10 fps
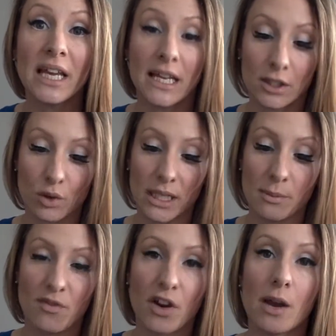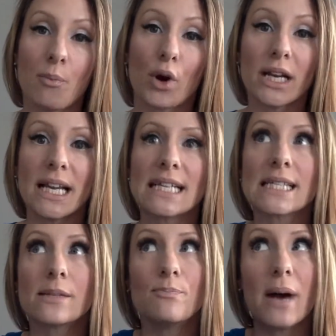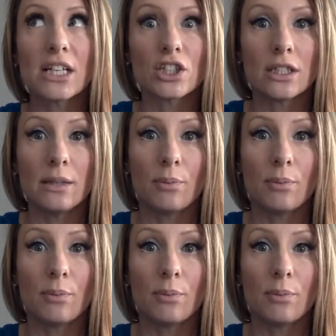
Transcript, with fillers: is going to be very important, especially